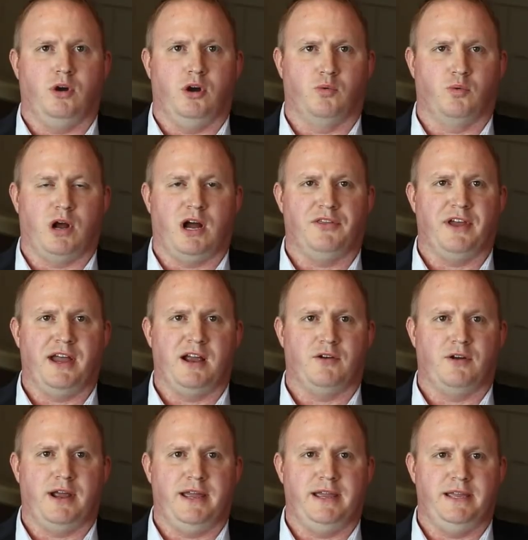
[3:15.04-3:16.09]
A Roth
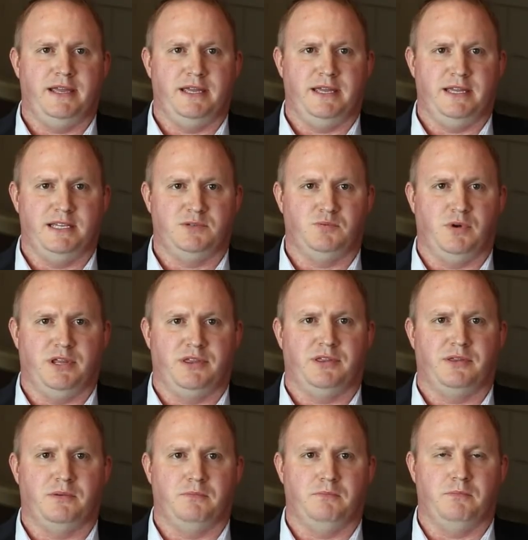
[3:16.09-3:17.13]
IRA is
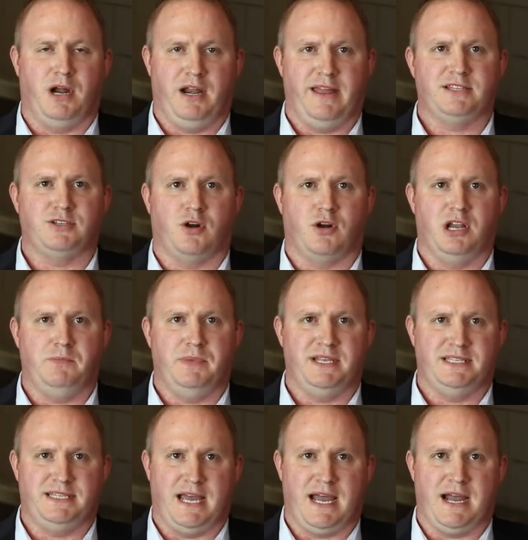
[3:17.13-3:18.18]
with money that's already
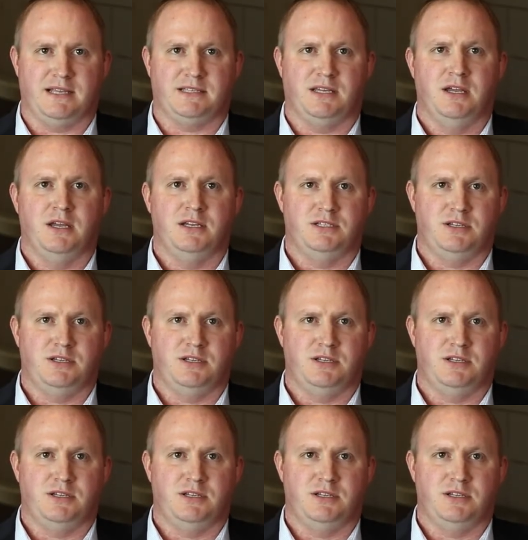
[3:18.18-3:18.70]
been taxed.